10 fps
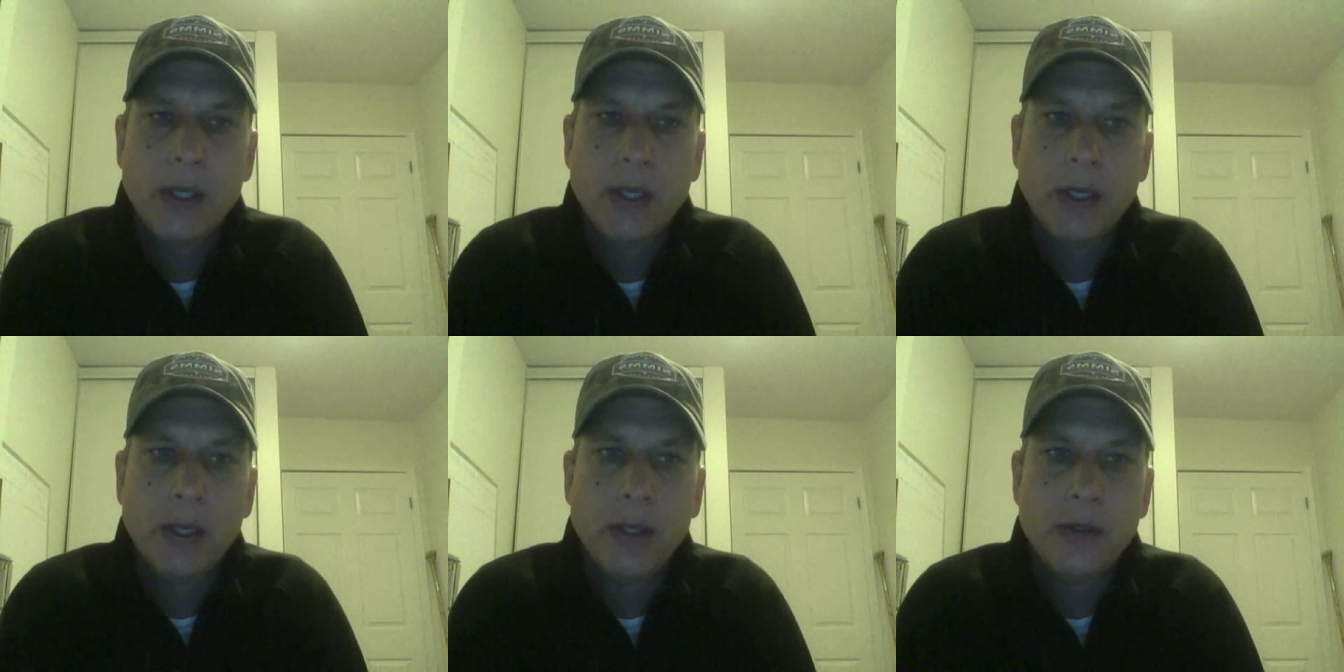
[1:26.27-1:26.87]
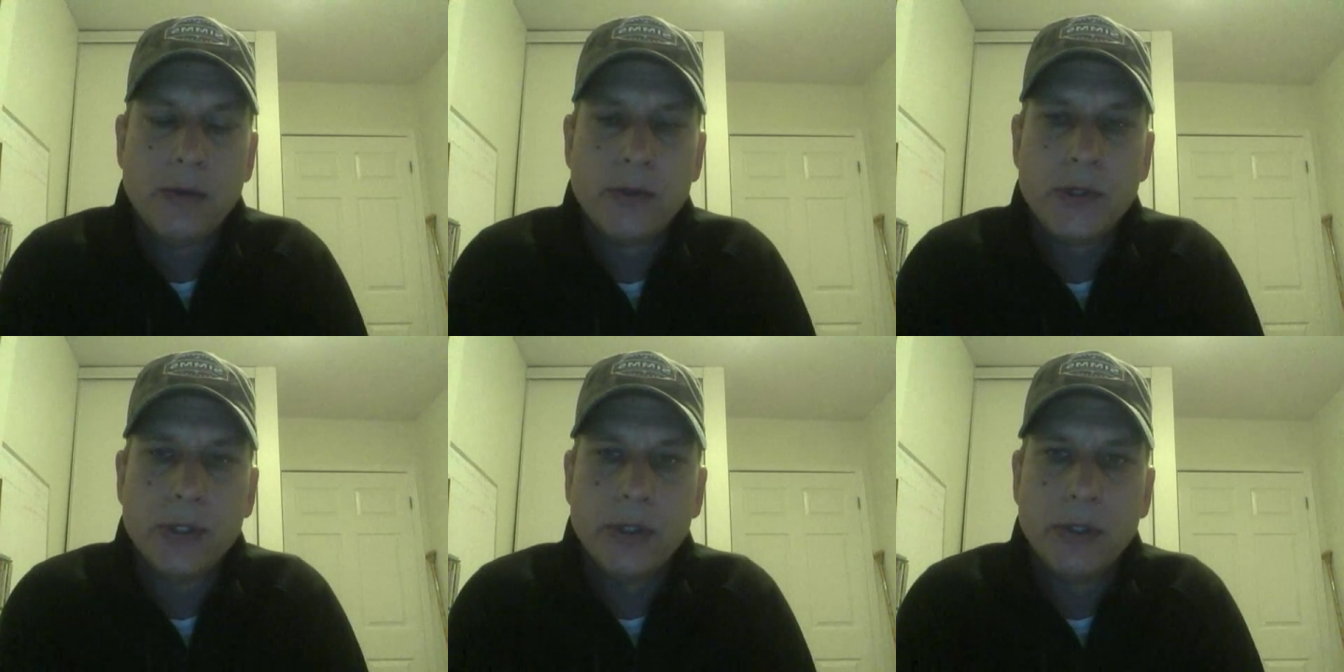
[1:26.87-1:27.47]
And there's
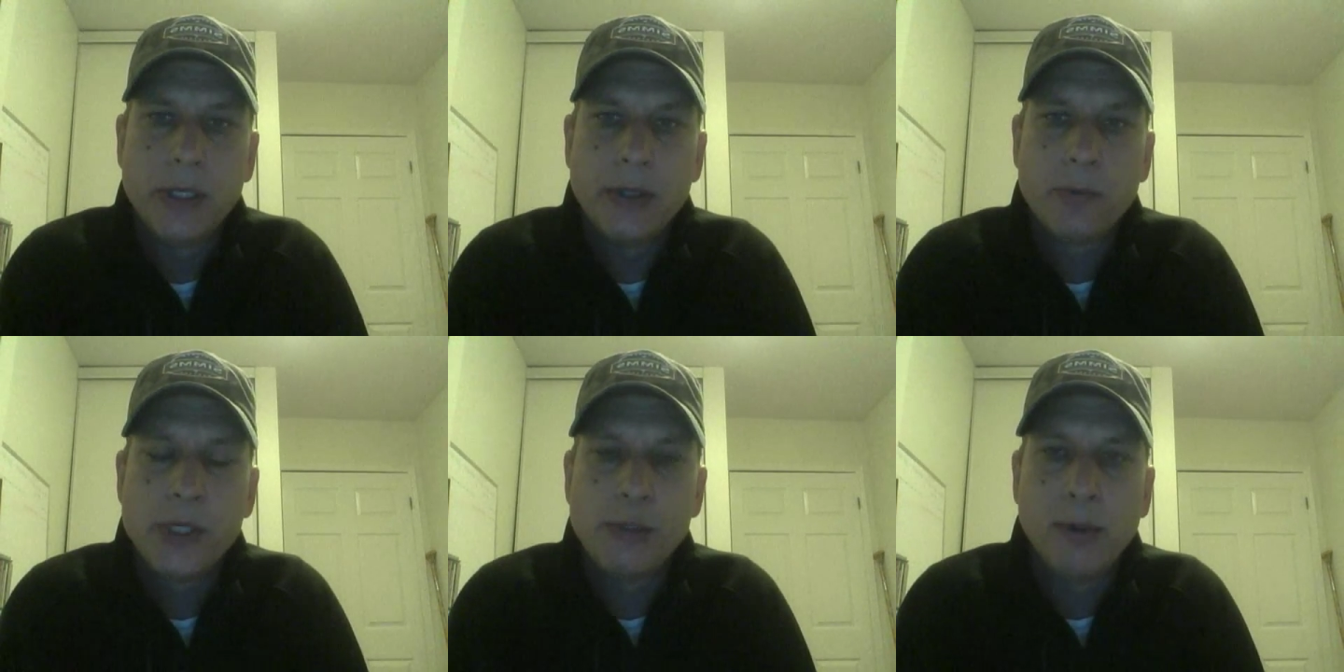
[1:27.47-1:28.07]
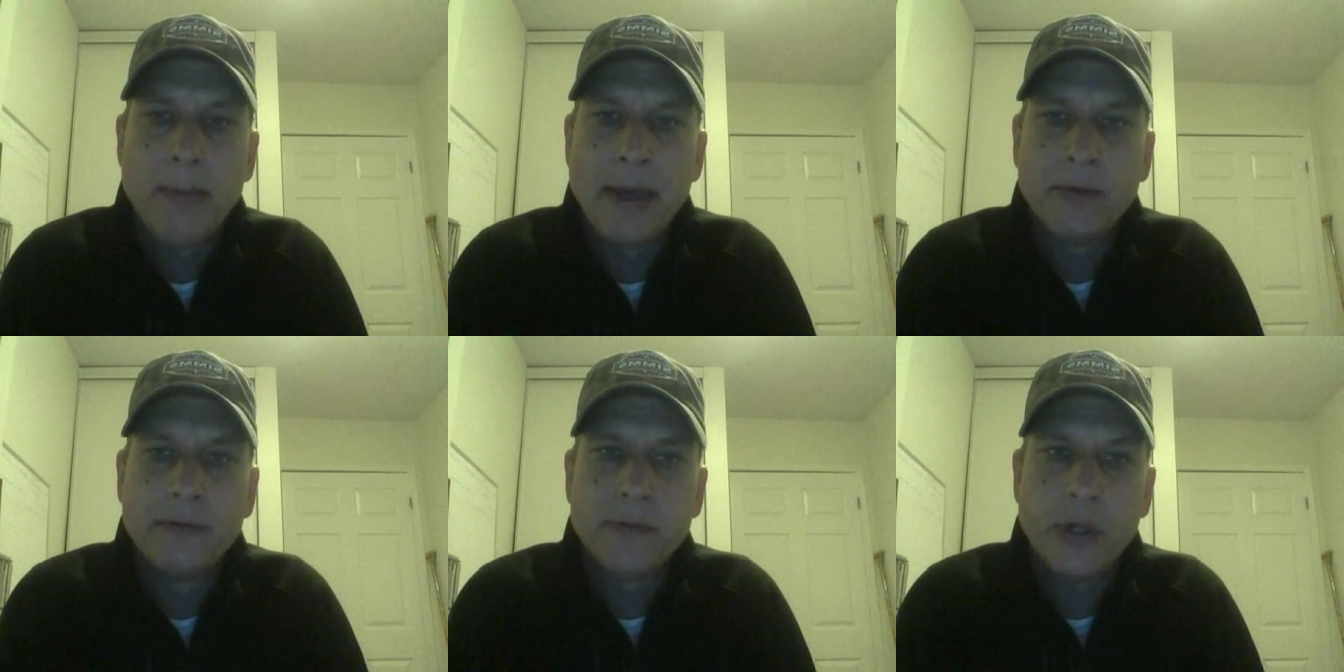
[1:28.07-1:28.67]
still a reasonable amount
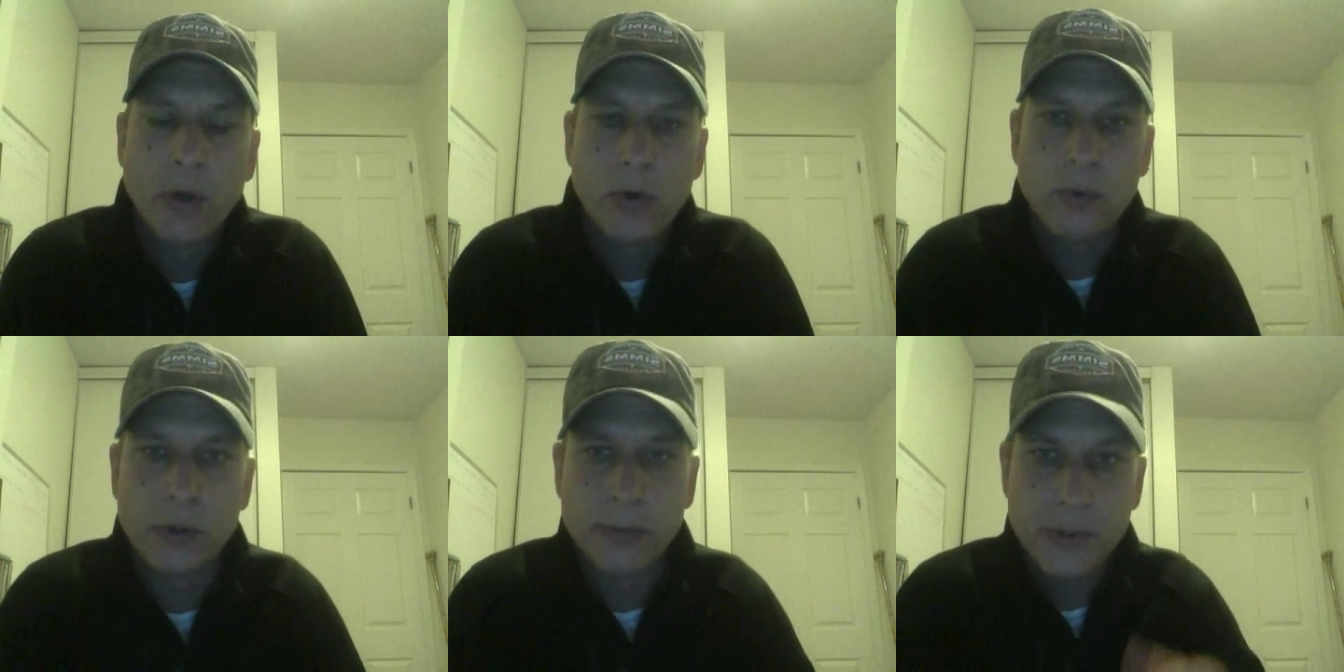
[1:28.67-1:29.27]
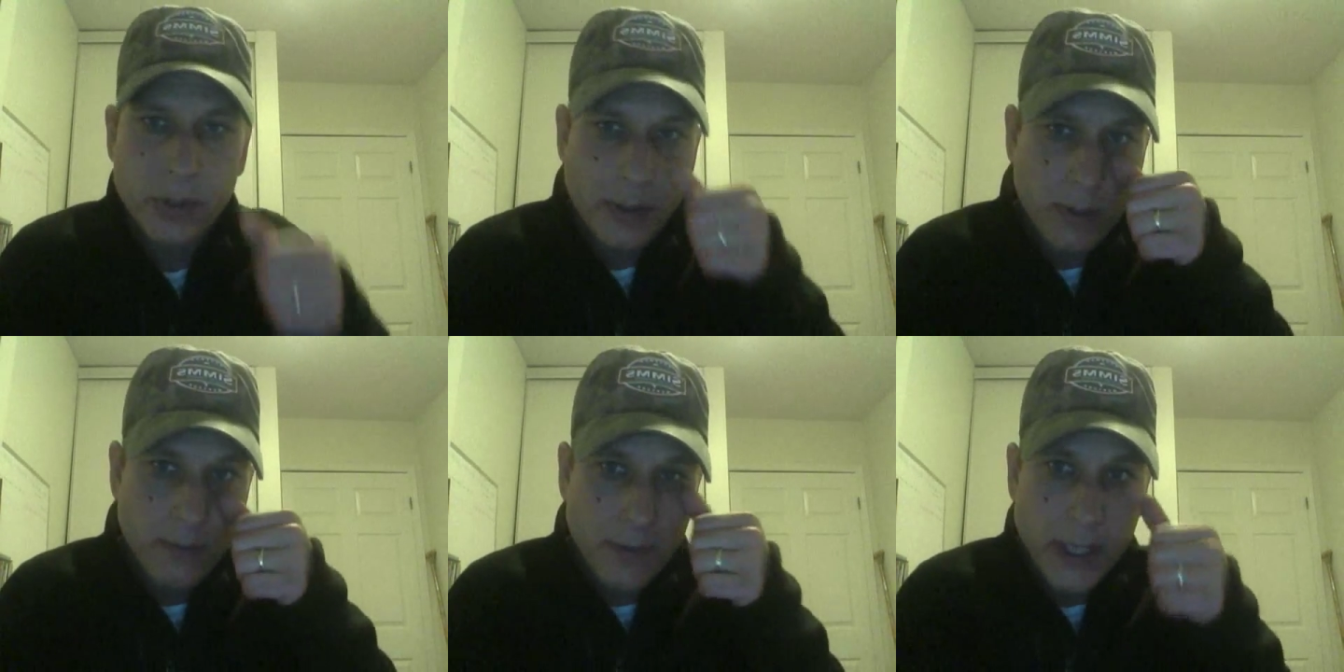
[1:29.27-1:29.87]
of toe room so
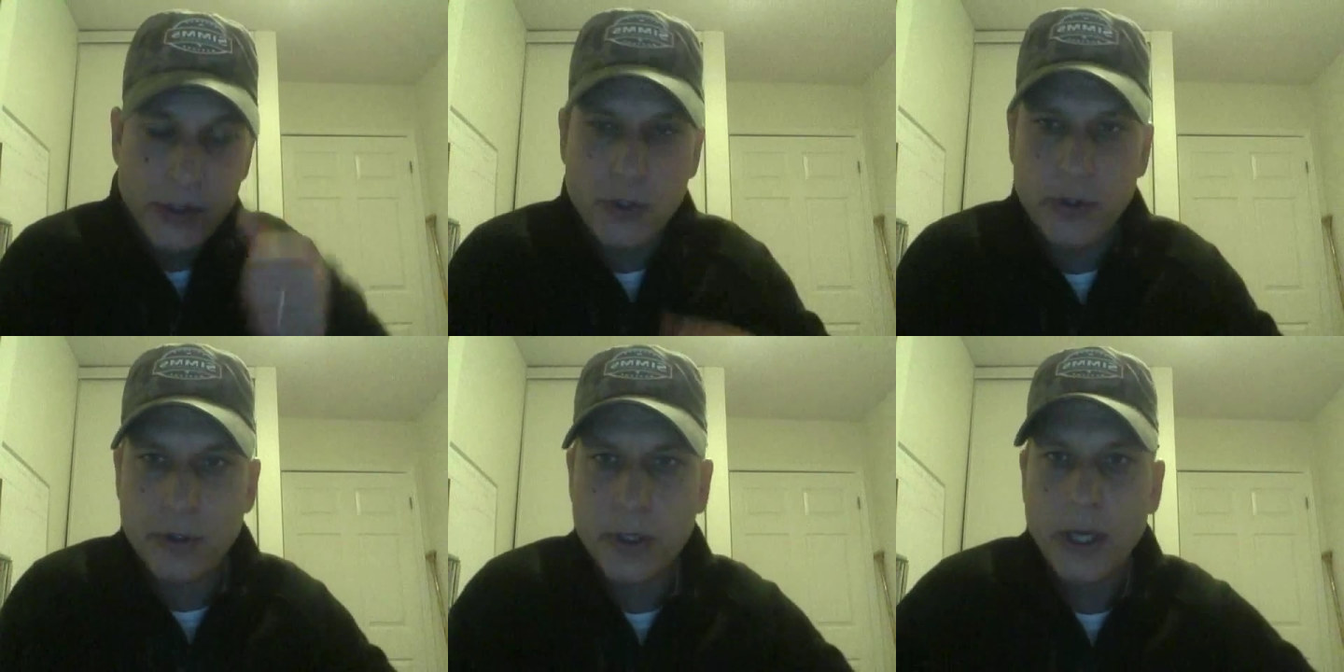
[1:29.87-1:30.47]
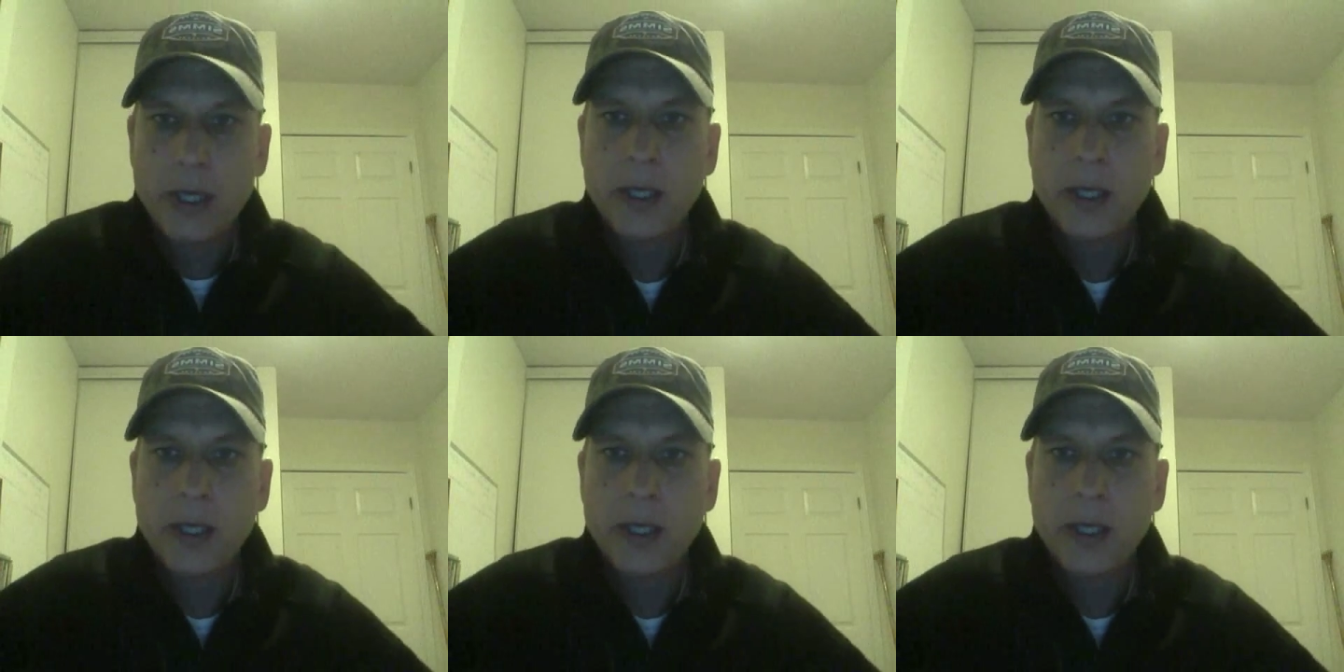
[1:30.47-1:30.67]
that you've got your